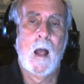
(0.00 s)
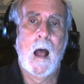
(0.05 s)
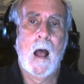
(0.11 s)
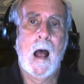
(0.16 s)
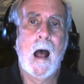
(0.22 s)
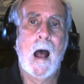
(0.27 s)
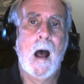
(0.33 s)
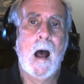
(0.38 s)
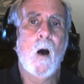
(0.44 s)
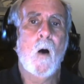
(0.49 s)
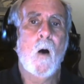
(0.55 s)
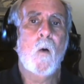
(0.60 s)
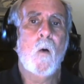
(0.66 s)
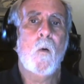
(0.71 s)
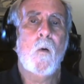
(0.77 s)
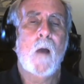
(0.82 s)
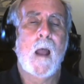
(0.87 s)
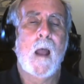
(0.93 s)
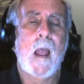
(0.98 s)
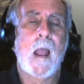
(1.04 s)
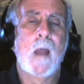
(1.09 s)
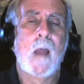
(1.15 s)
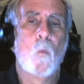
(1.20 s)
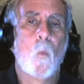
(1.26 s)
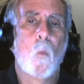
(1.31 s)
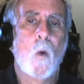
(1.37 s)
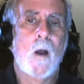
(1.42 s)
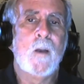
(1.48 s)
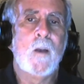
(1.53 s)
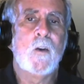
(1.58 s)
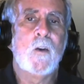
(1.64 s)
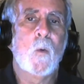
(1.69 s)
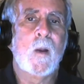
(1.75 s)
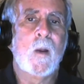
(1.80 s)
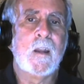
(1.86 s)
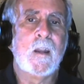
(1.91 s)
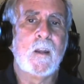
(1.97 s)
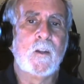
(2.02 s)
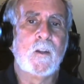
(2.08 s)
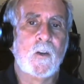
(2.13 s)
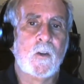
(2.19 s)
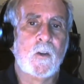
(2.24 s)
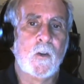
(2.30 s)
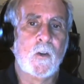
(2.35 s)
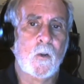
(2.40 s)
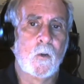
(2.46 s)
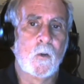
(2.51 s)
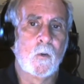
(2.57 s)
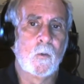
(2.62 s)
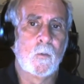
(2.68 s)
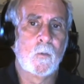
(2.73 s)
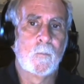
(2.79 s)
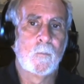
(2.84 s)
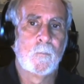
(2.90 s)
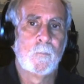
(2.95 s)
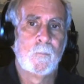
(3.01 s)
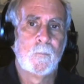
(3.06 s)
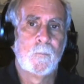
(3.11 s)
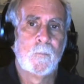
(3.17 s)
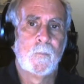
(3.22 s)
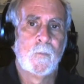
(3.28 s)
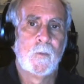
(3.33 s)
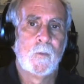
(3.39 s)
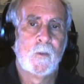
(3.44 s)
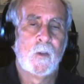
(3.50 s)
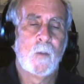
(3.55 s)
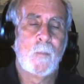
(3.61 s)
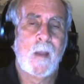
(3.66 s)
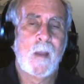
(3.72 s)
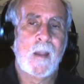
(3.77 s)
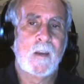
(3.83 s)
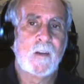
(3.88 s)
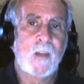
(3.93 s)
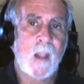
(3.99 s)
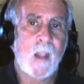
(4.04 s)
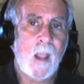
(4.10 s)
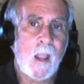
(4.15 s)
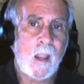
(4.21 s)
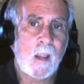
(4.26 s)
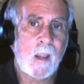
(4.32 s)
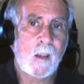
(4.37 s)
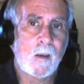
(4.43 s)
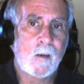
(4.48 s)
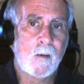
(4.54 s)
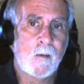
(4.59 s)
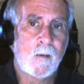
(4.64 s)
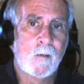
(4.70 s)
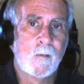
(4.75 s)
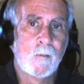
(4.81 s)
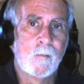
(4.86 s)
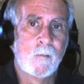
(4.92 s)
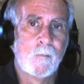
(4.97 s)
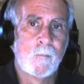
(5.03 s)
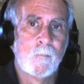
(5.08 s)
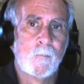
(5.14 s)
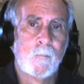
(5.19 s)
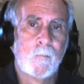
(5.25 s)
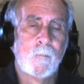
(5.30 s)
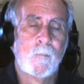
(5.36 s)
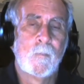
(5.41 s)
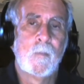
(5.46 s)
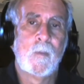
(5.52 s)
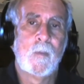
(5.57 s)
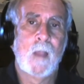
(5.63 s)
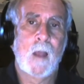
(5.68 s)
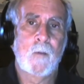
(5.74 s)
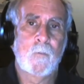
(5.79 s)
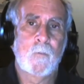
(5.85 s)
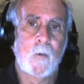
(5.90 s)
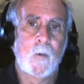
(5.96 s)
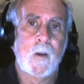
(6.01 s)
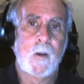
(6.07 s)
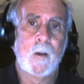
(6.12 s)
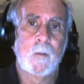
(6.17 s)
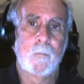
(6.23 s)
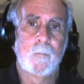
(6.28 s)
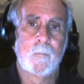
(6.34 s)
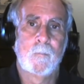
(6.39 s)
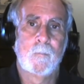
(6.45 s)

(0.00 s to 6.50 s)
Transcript: How and what do I need to do to maintain that freedom?